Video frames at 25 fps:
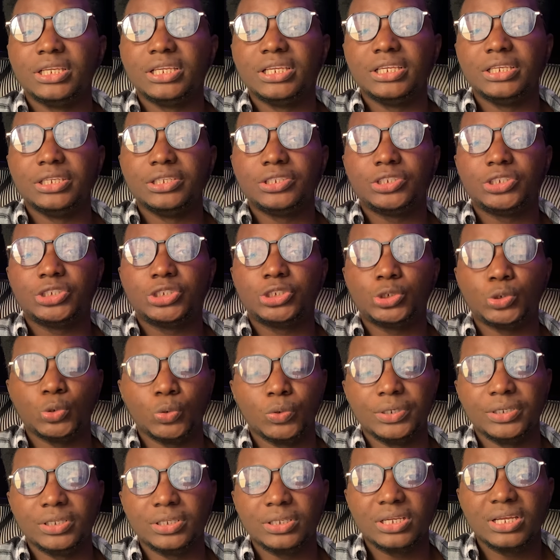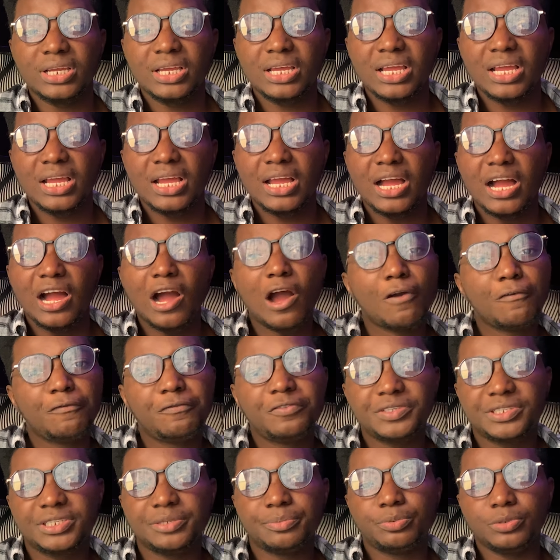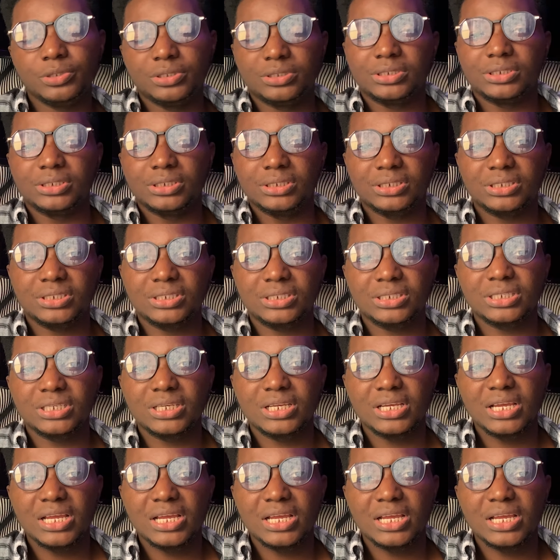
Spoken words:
is showing, how visible it is,